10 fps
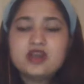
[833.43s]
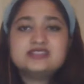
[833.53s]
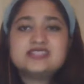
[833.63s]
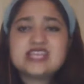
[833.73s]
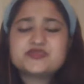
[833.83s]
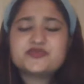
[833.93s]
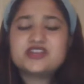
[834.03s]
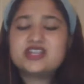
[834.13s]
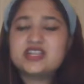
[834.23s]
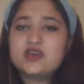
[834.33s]

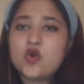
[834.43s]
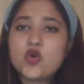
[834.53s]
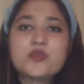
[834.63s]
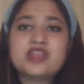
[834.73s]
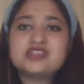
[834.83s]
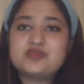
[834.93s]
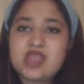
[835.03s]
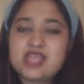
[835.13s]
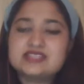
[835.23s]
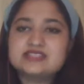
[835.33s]
desperately hoping to
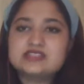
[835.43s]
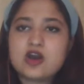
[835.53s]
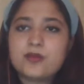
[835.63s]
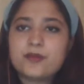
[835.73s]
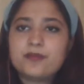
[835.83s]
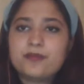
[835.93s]
make it stop.